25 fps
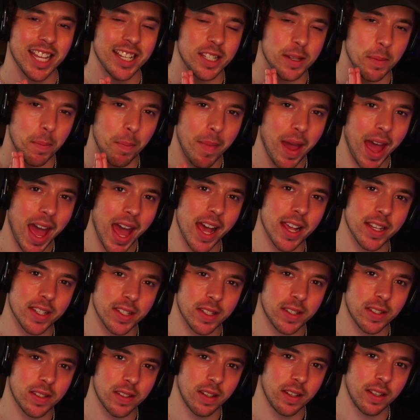his
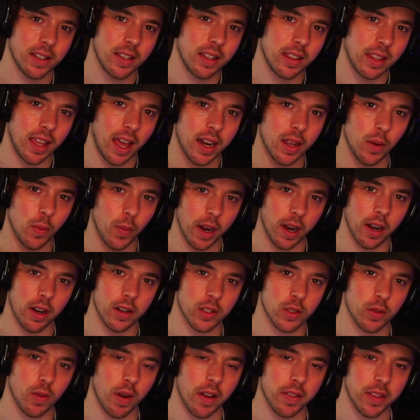masks that he
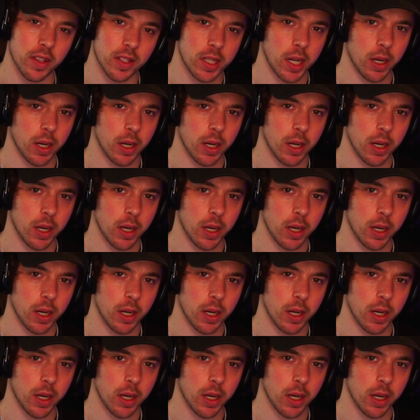wears throughout the